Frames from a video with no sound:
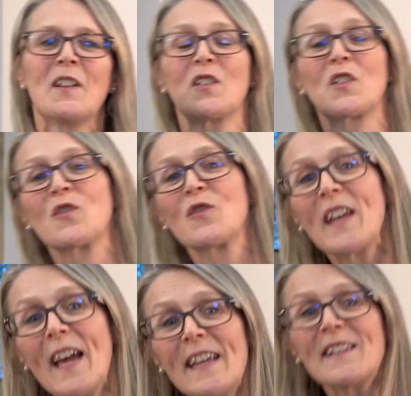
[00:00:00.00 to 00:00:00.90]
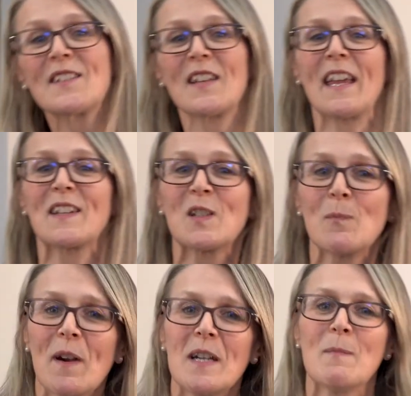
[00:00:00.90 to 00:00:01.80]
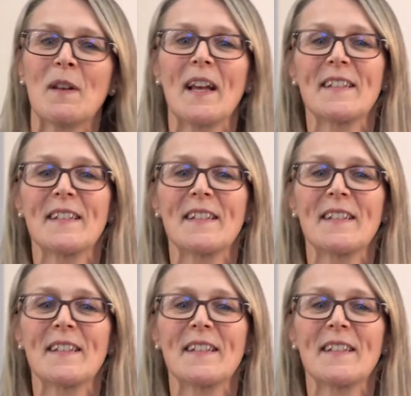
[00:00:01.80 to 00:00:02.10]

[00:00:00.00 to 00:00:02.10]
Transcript: to create, to experiment,